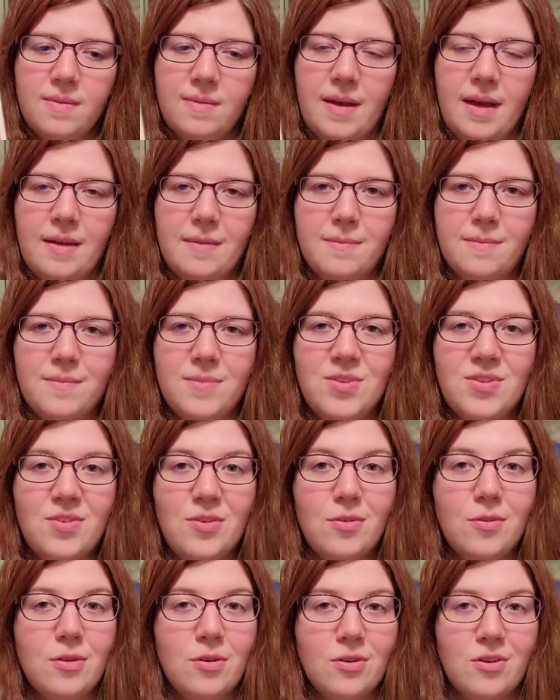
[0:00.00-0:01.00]
I'm
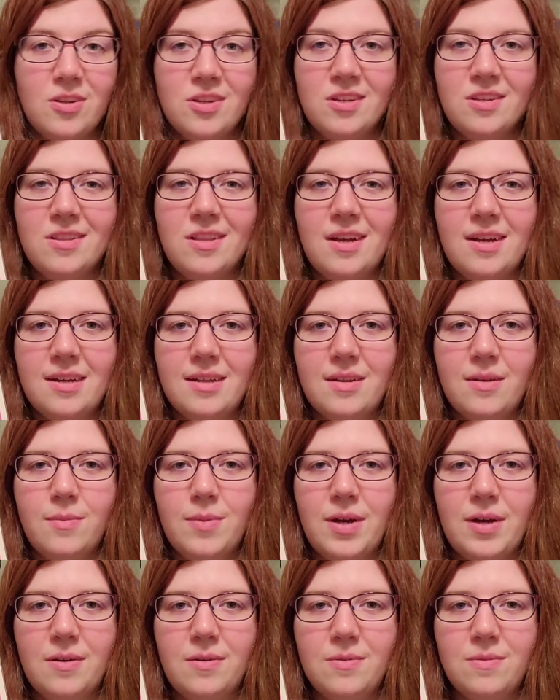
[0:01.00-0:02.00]
still learning a lot
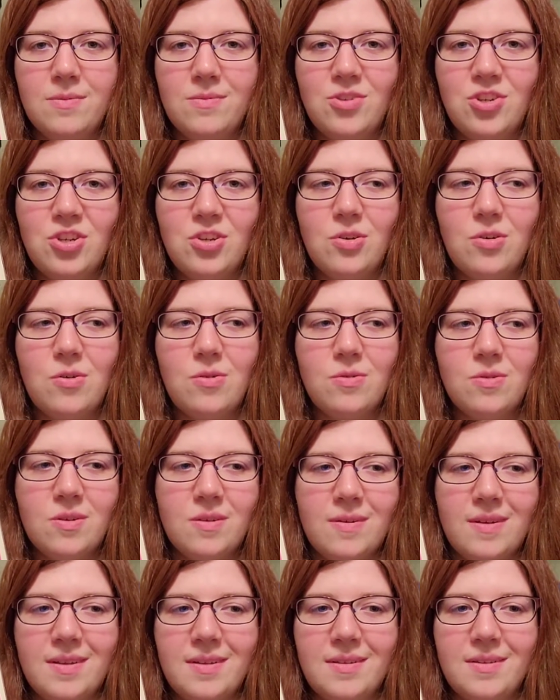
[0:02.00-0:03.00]
about She-Hulk,
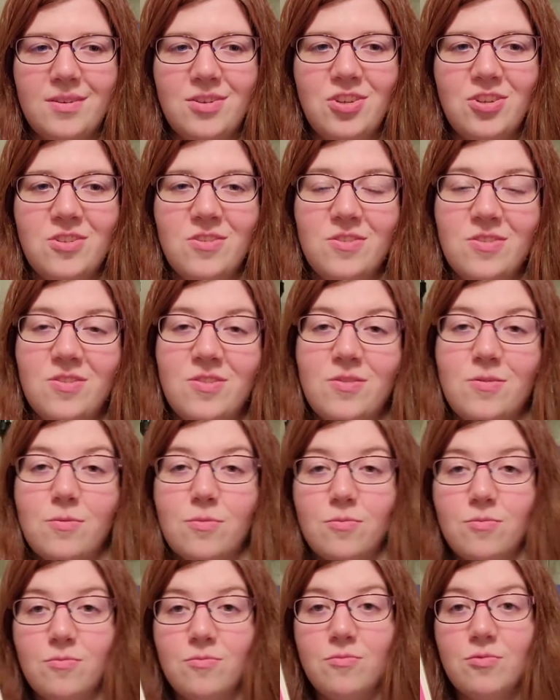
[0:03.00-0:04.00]
and she's
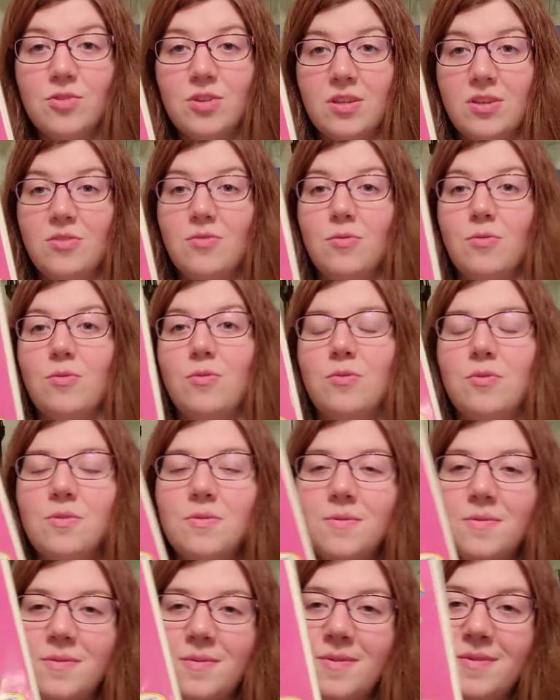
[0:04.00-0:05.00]
really cool,
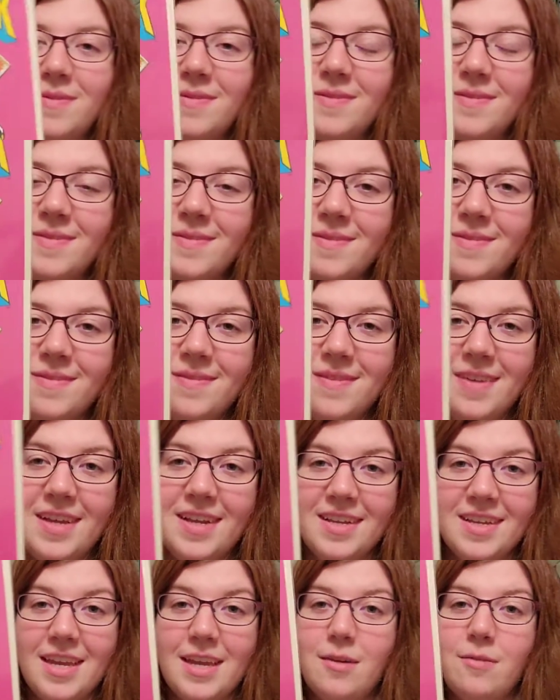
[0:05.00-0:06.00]
and
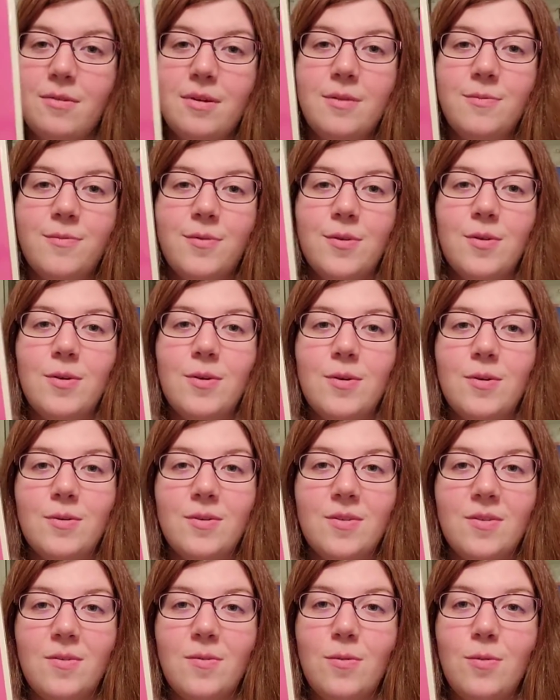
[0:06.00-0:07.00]
I can't wait for her
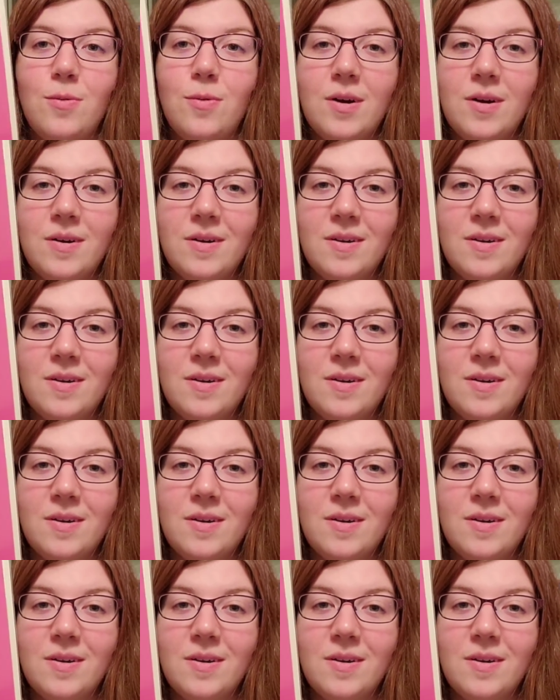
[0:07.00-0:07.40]
to